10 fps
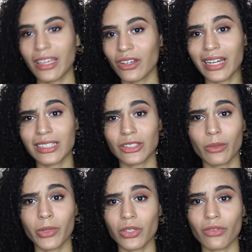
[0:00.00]
Thank you guys so
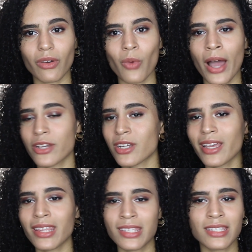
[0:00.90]
much for
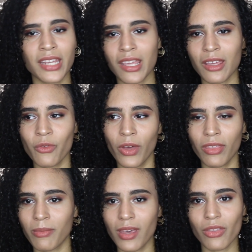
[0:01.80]
watching and sticking
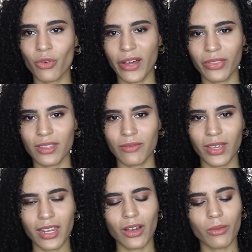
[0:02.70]
with me throughout this
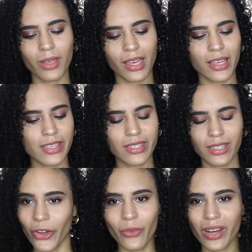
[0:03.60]
video
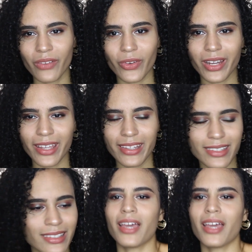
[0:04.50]
because no one ever does.